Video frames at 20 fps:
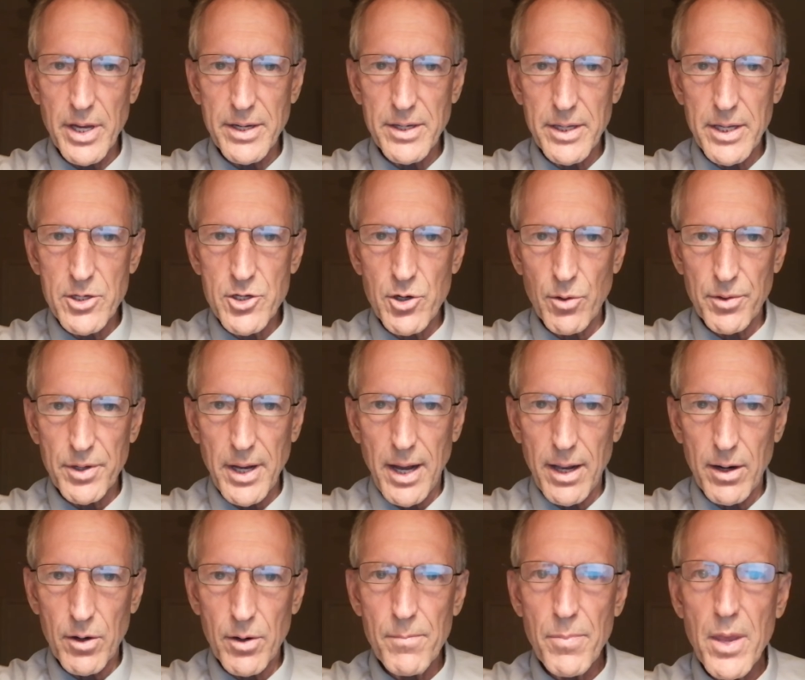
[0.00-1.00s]
A digital
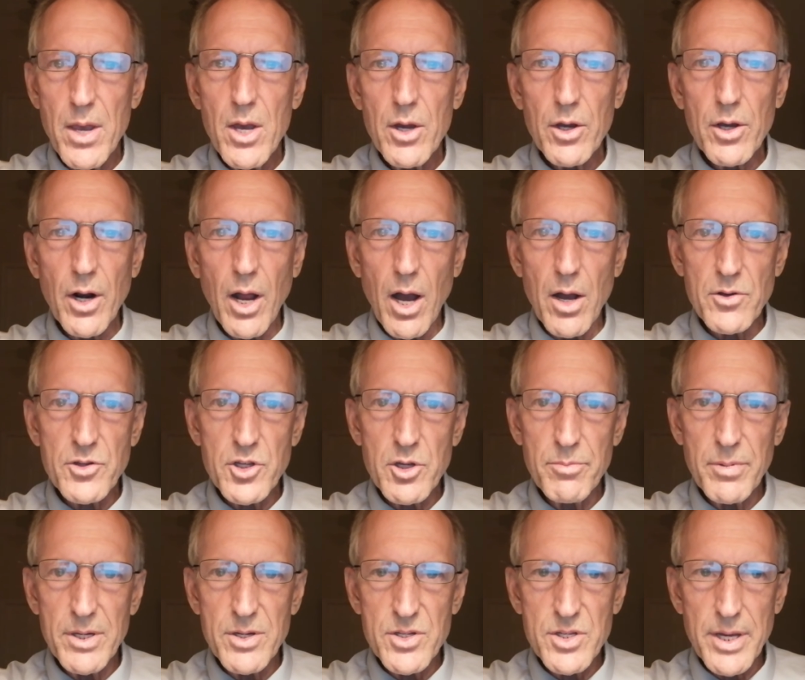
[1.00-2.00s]
dollar could also
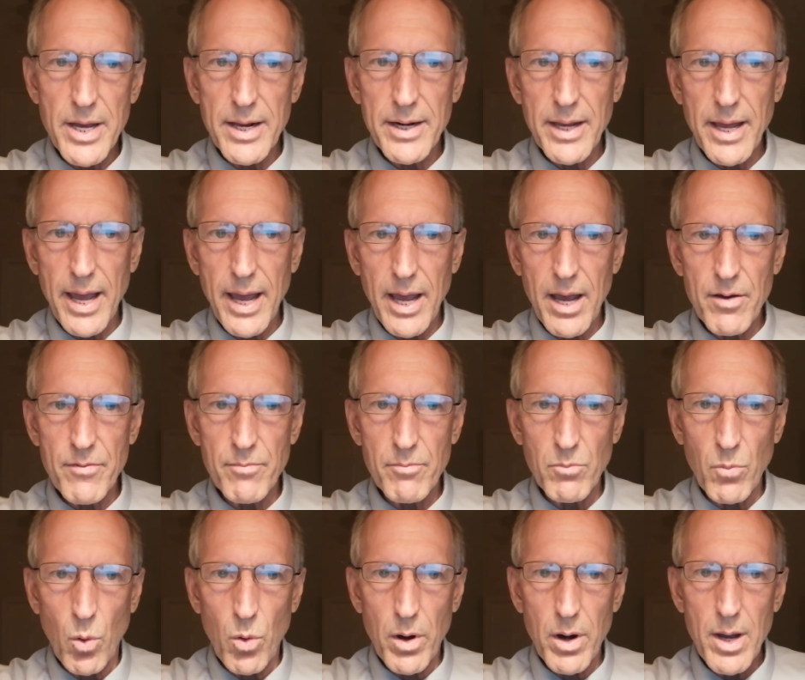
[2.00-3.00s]
be designed to have
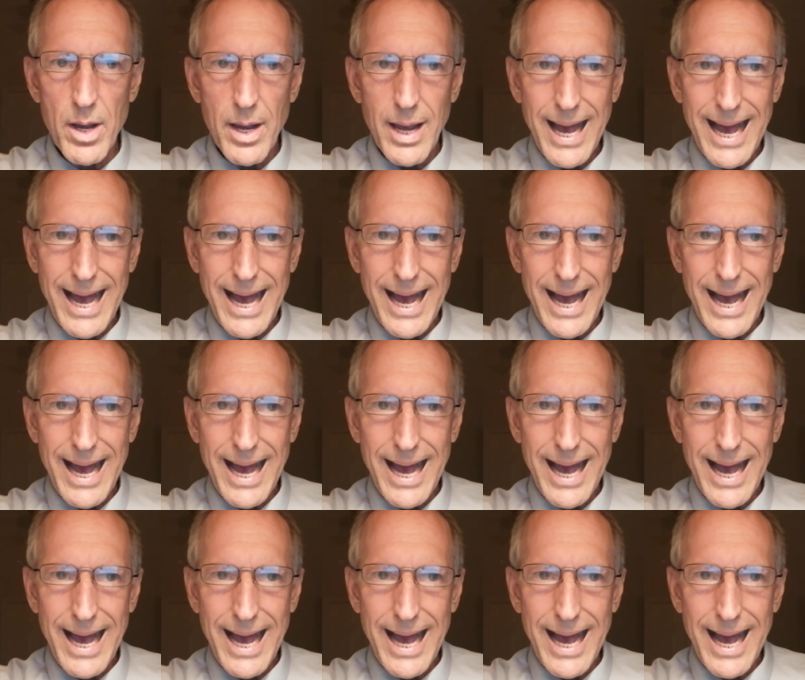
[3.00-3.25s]
more